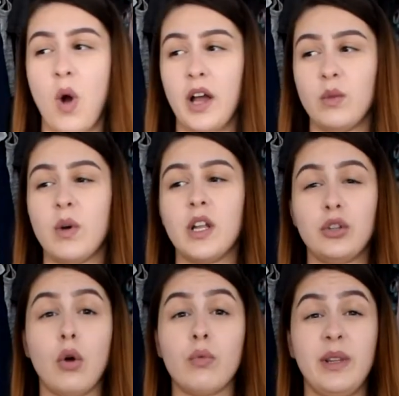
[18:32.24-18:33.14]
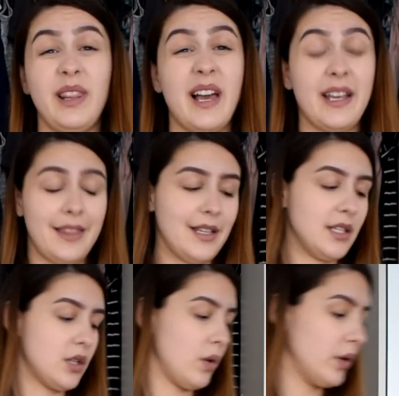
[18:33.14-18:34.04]
white one I don't really like. This
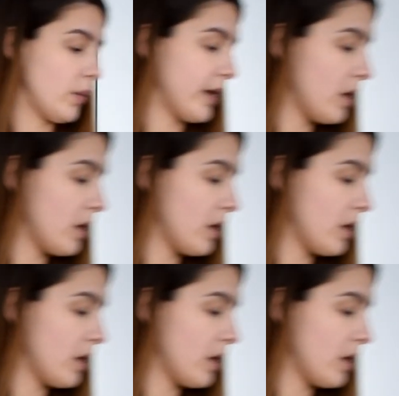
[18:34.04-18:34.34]
is going away